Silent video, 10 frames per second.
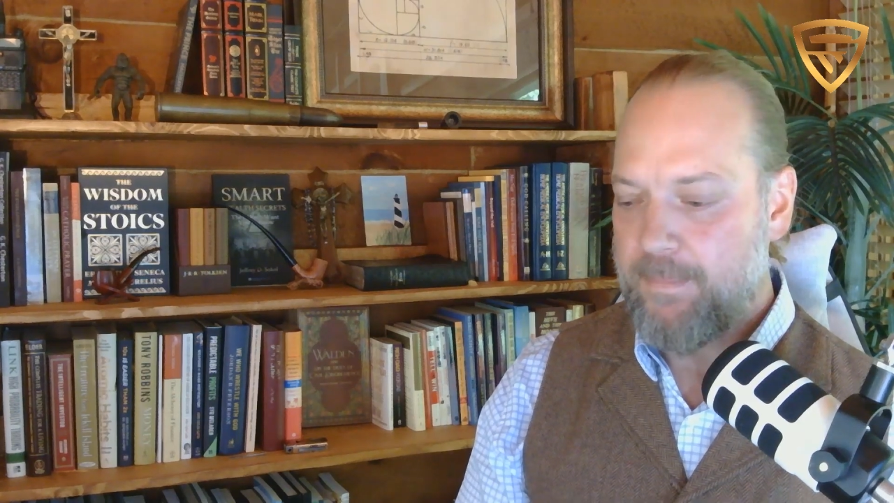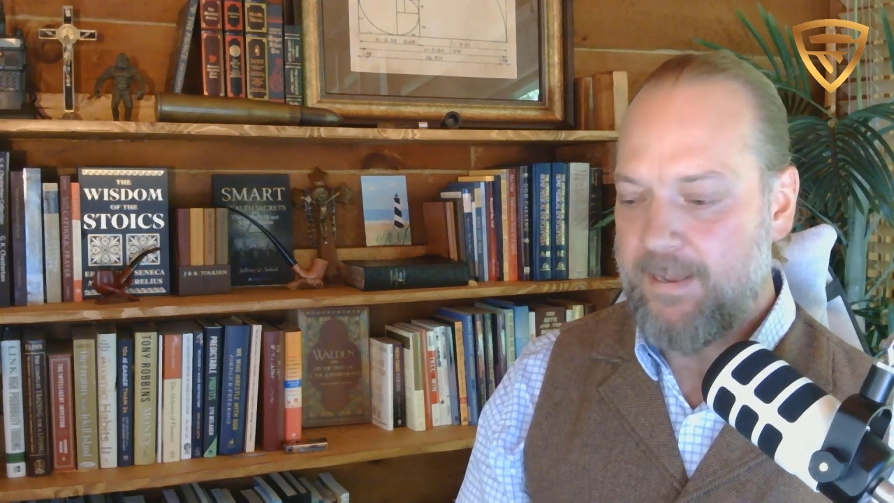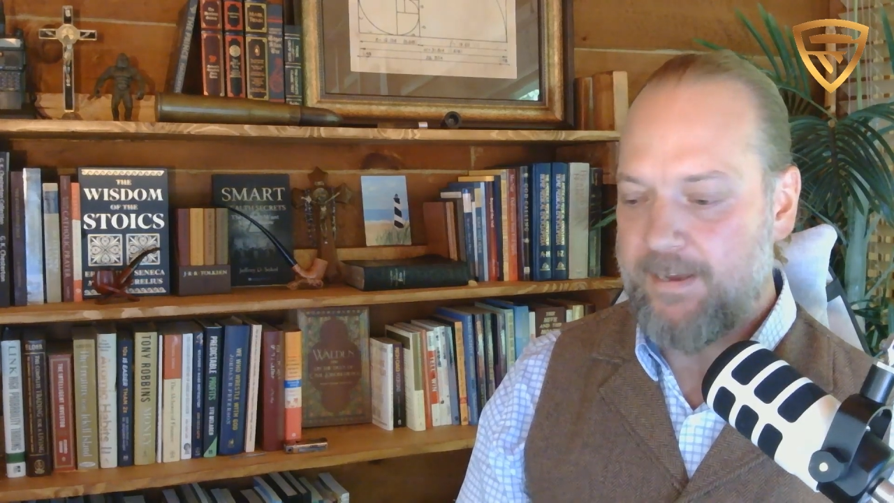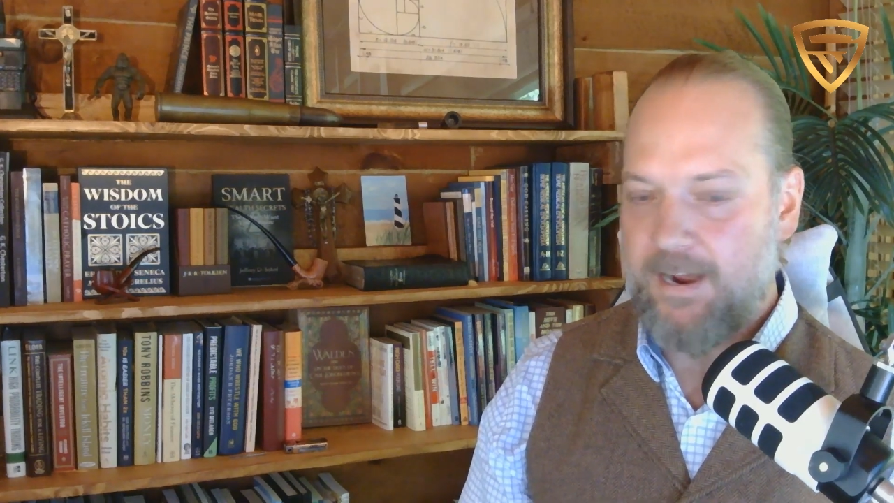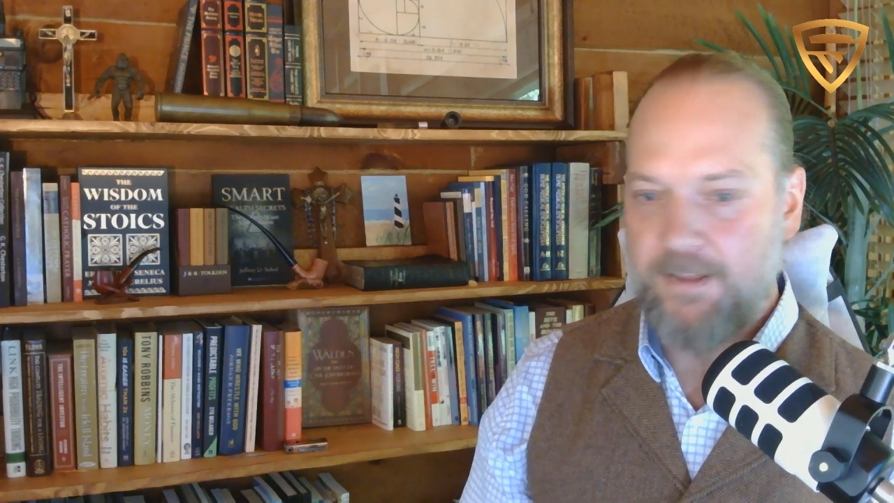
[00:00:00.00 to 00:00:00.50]

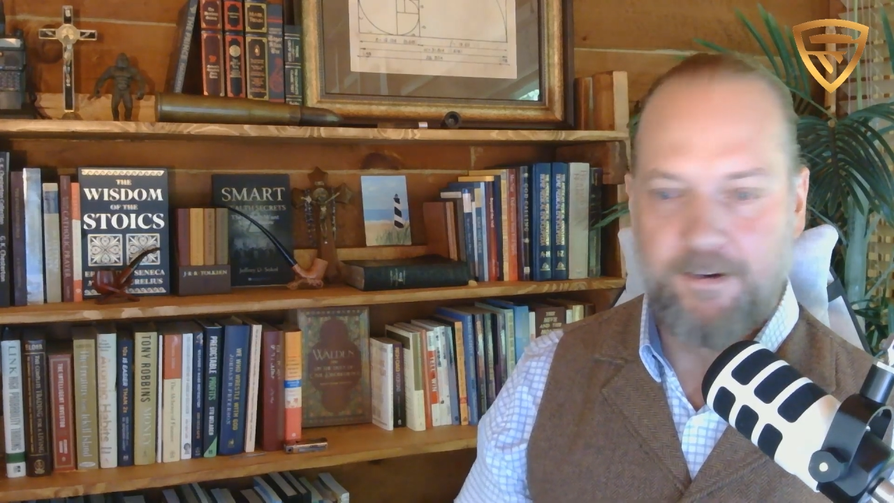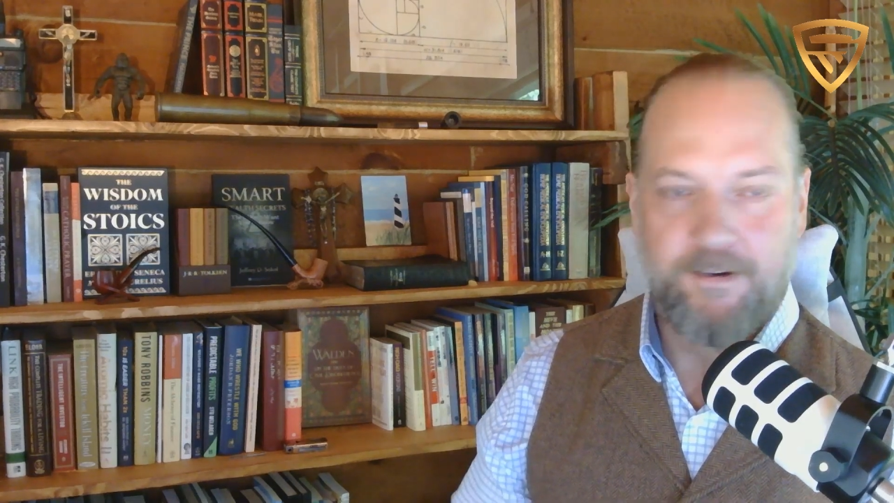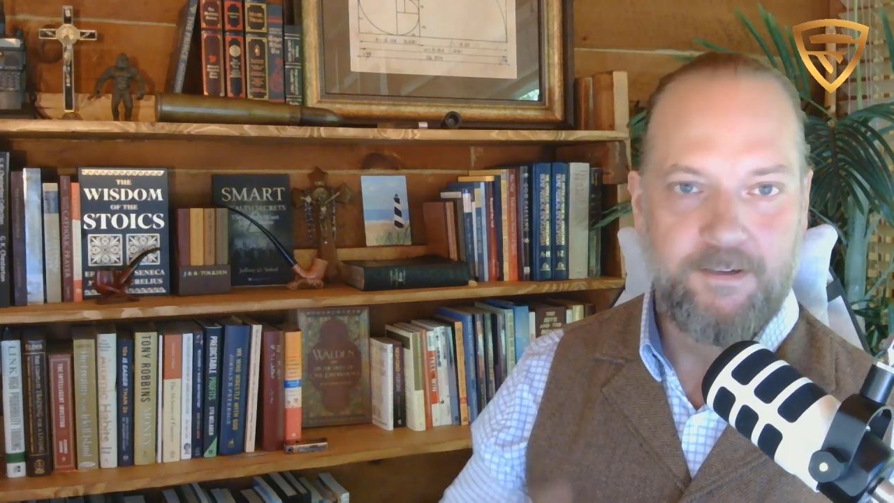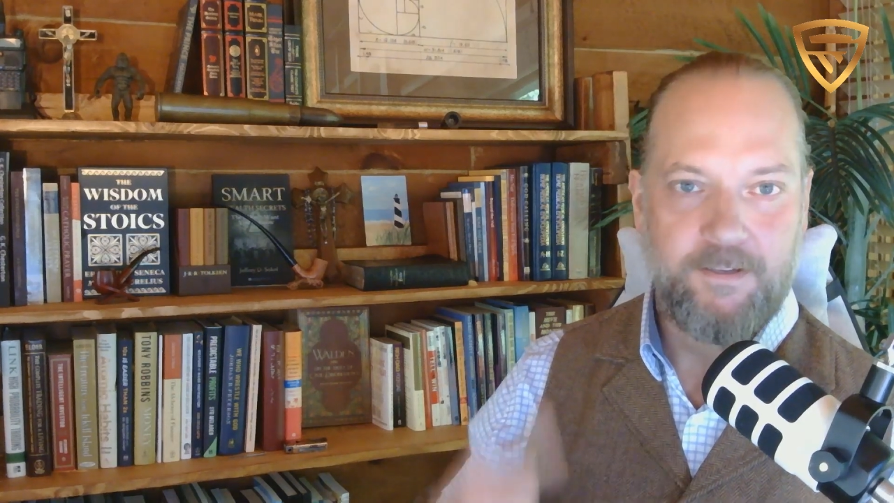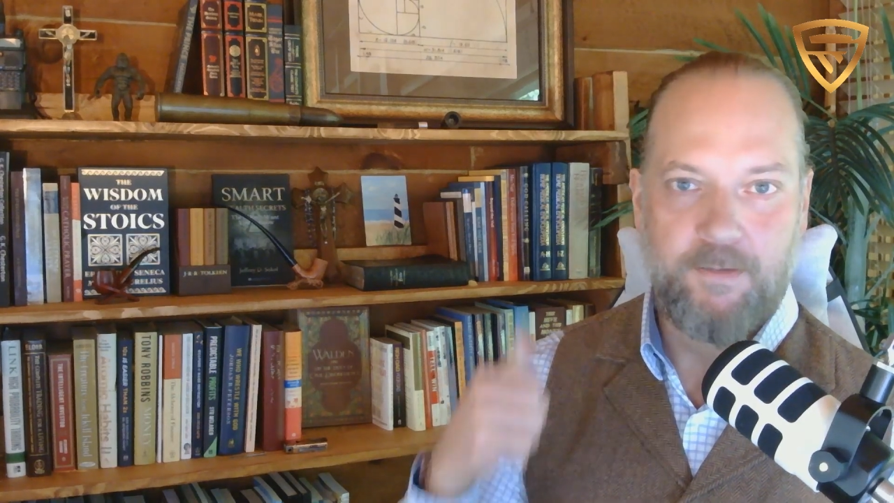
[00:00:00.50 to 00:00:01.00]
And
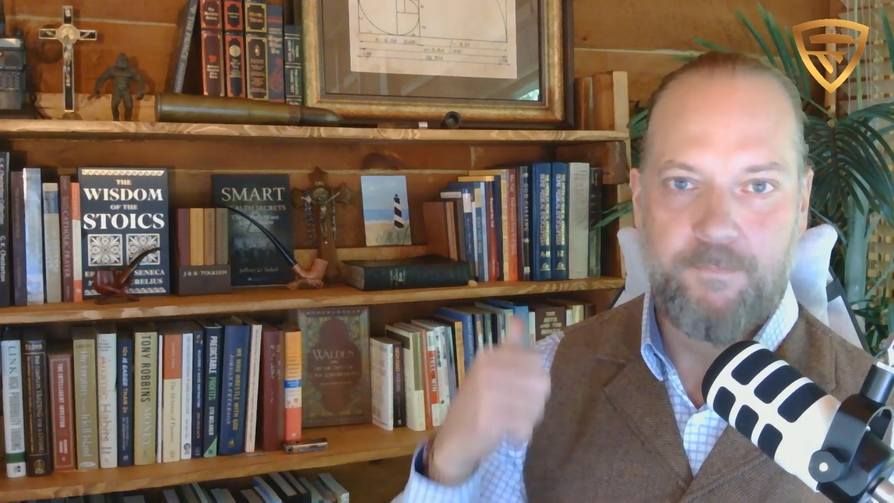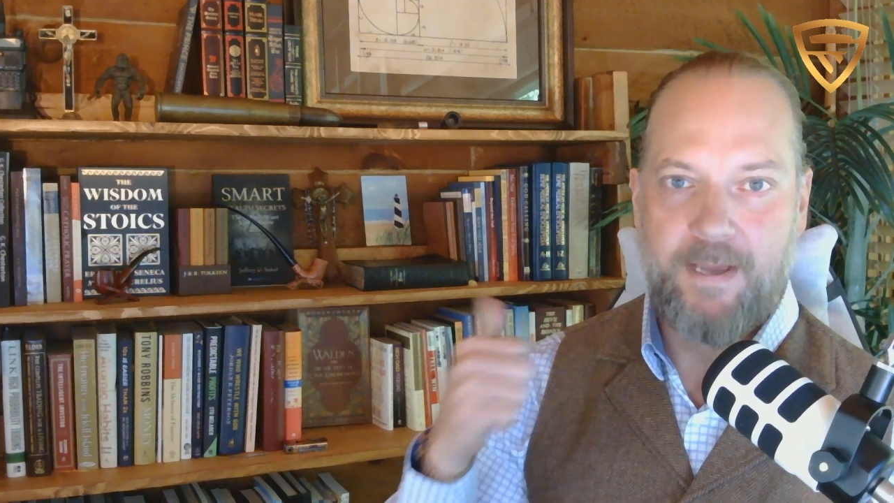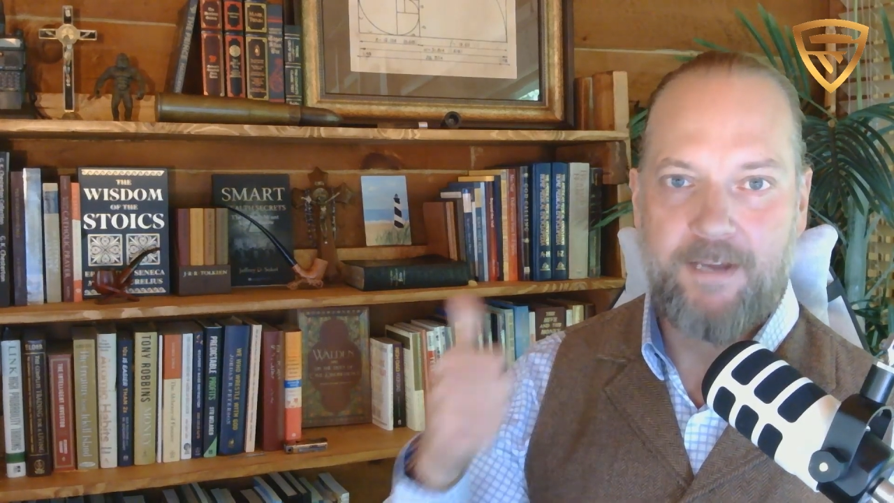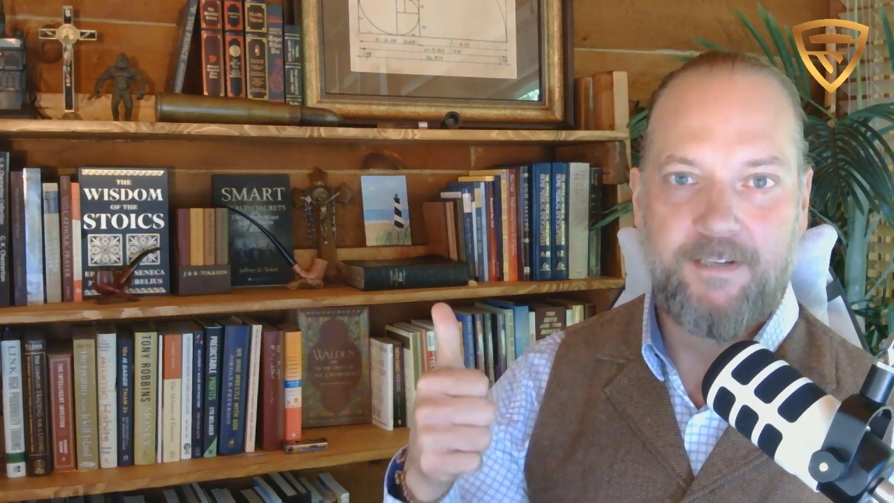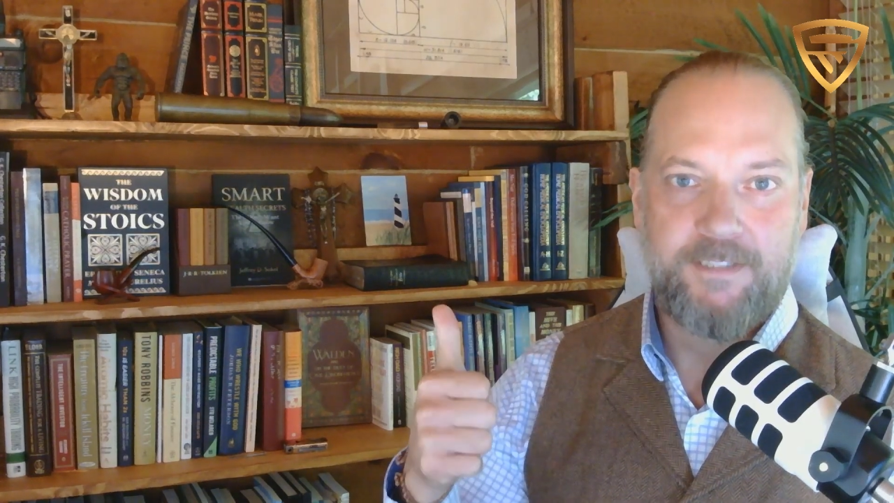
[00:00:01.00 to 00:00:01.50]
either you
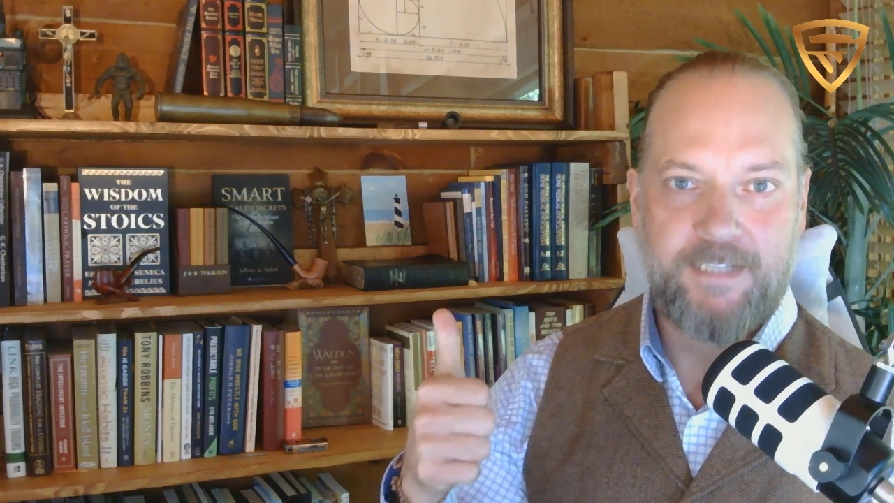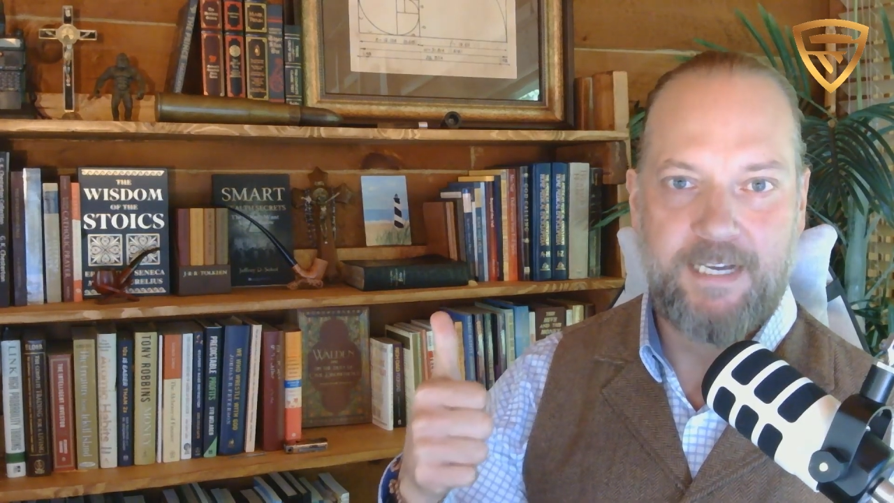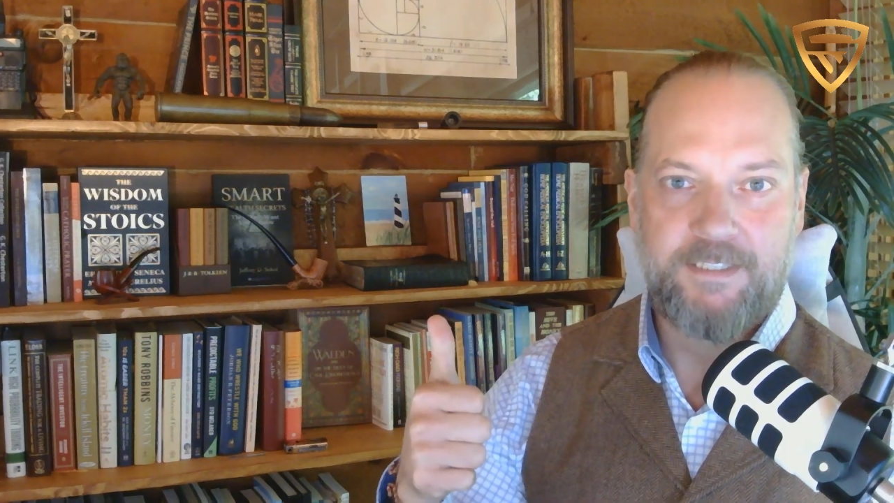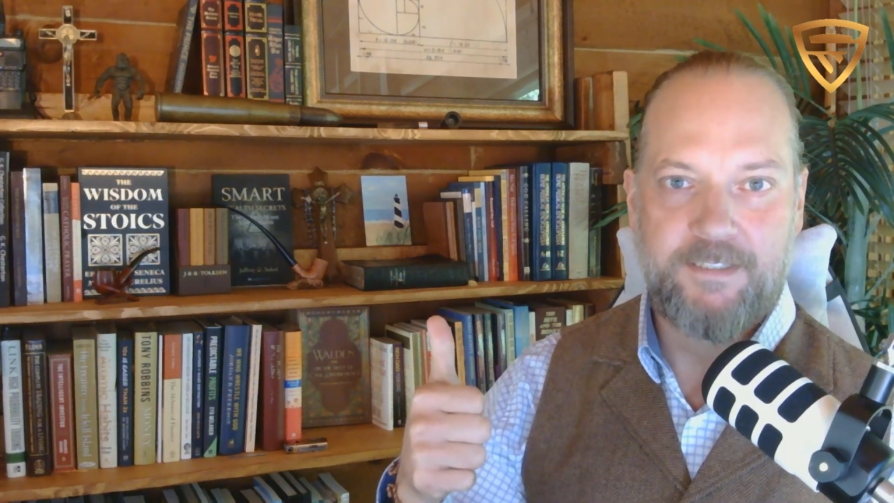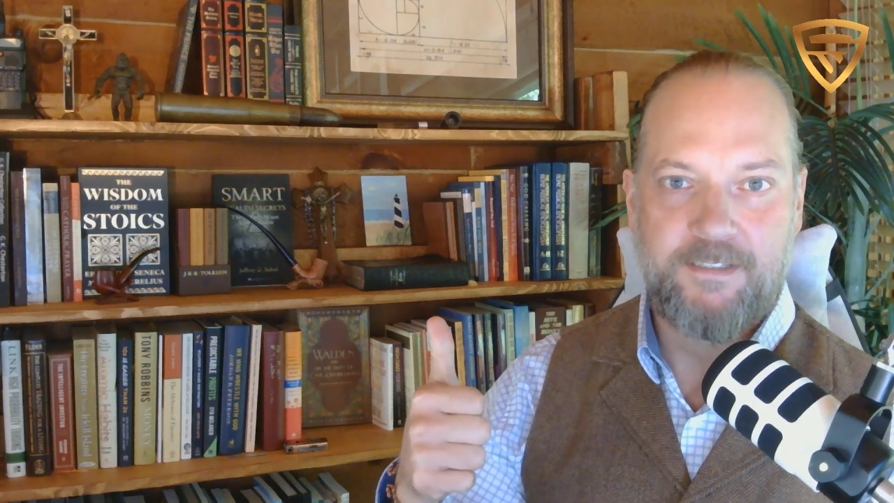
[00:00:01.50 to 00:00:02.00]
pay your education